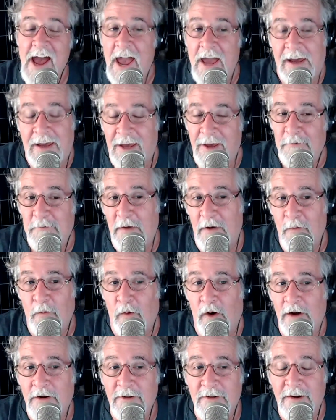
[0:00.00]
It kept my
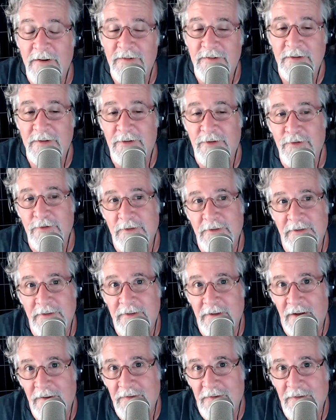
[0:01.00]
water nice and cool in the
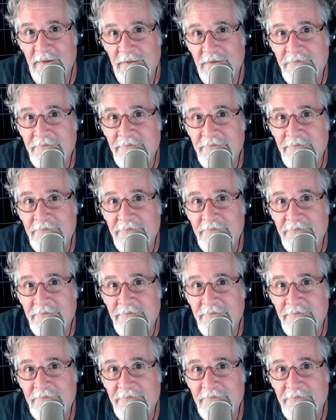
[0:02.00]
desert.